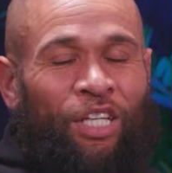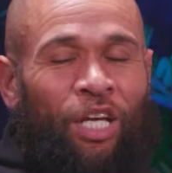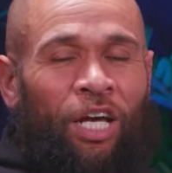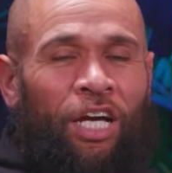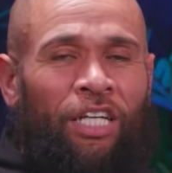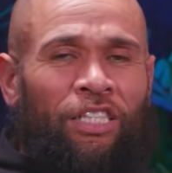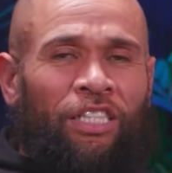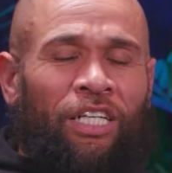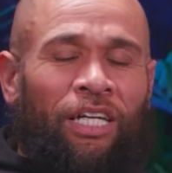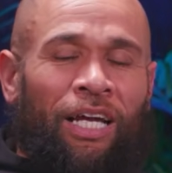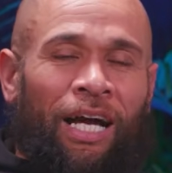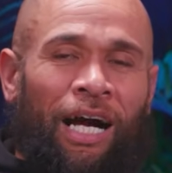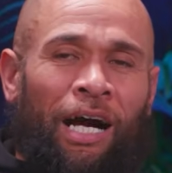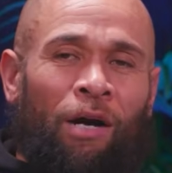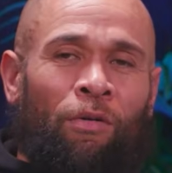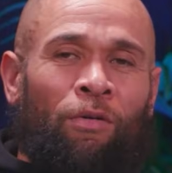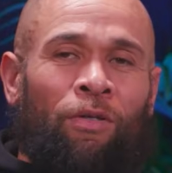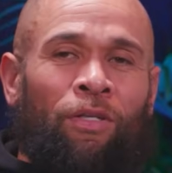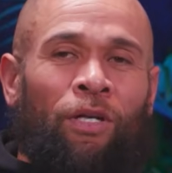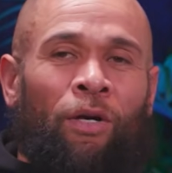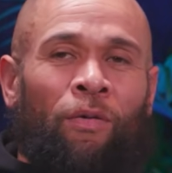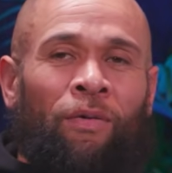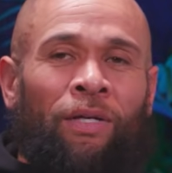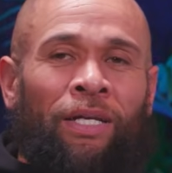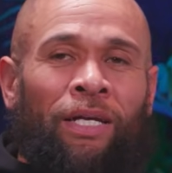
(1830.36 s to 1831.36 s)
Yeah, it's a
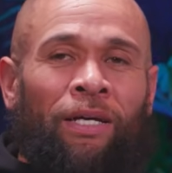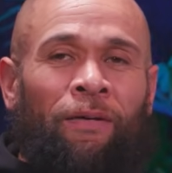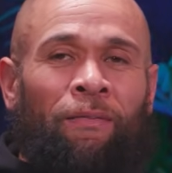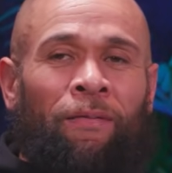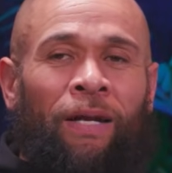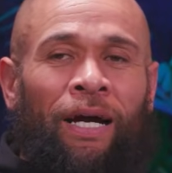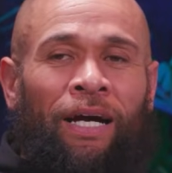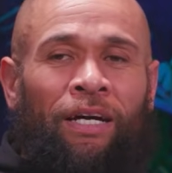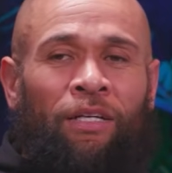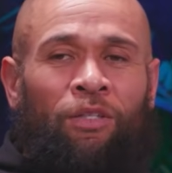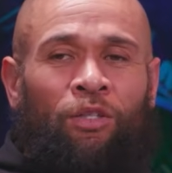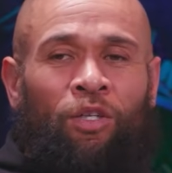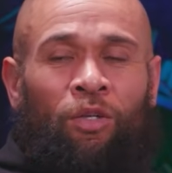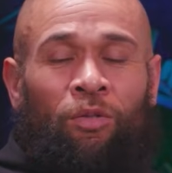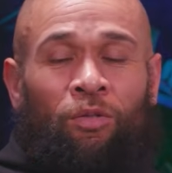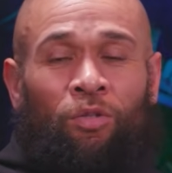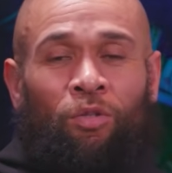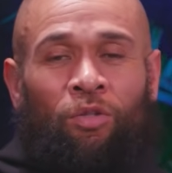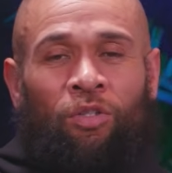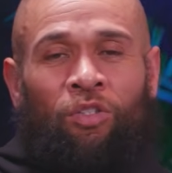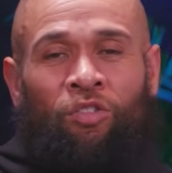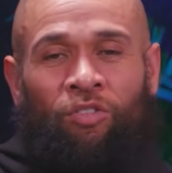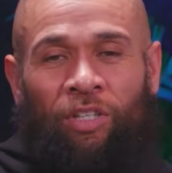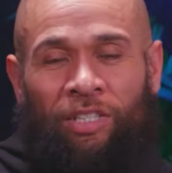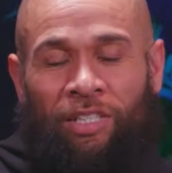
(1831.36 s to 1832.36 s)
coward though, isn't it? Like you
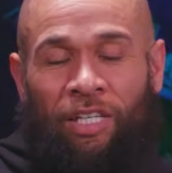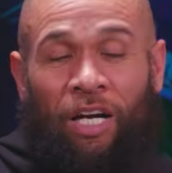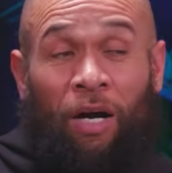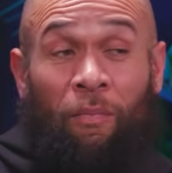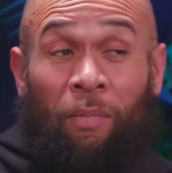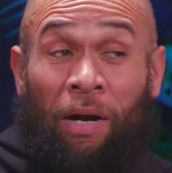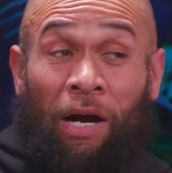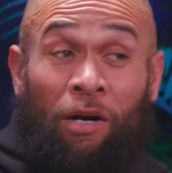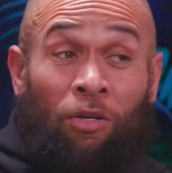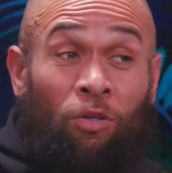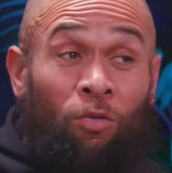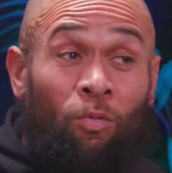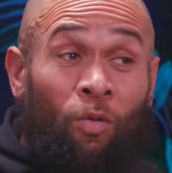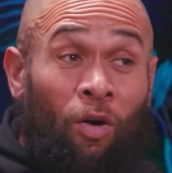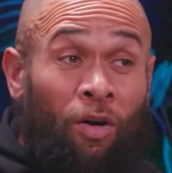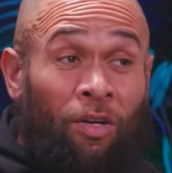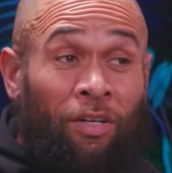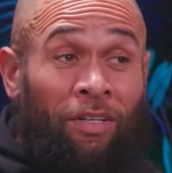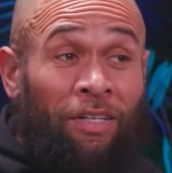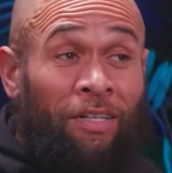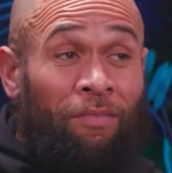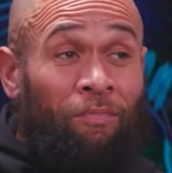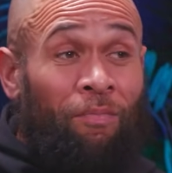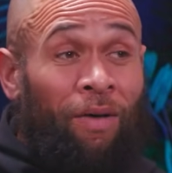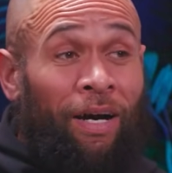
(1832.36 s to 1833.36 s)
can dress it up how you
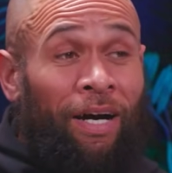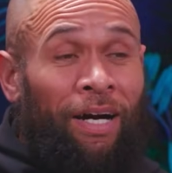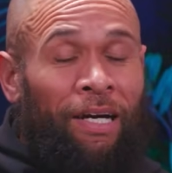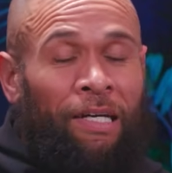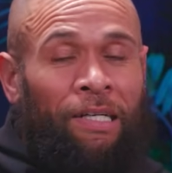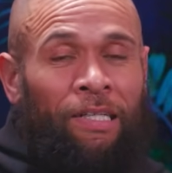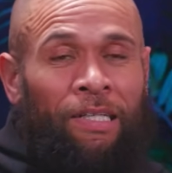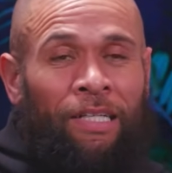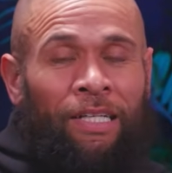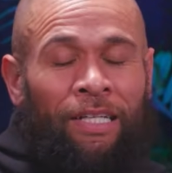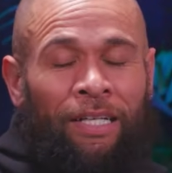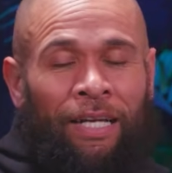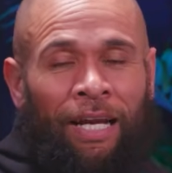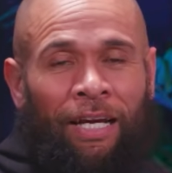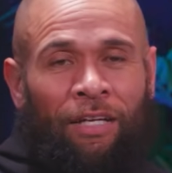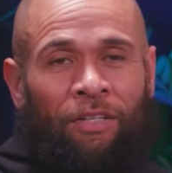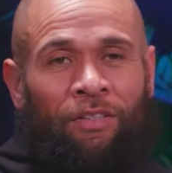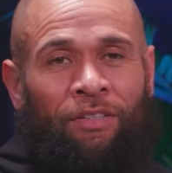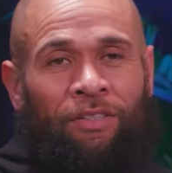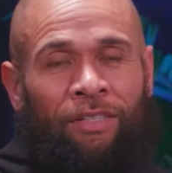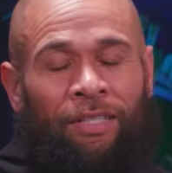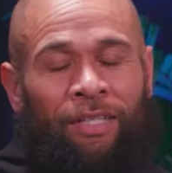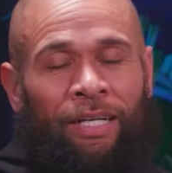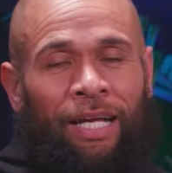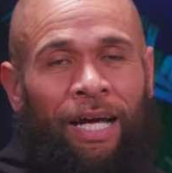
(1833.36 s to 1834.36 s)
want, but
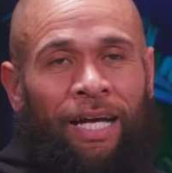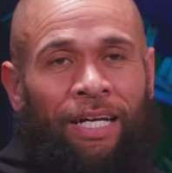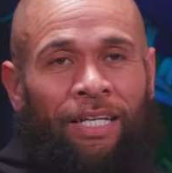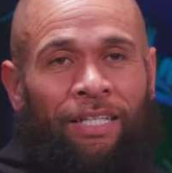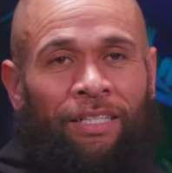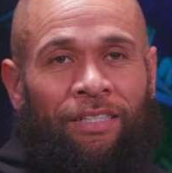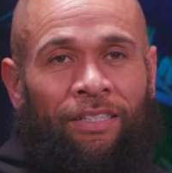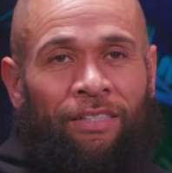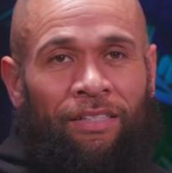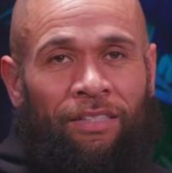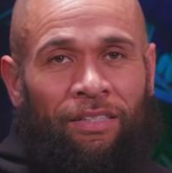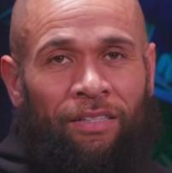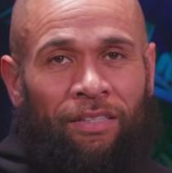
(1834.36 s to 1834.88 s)
like you said, like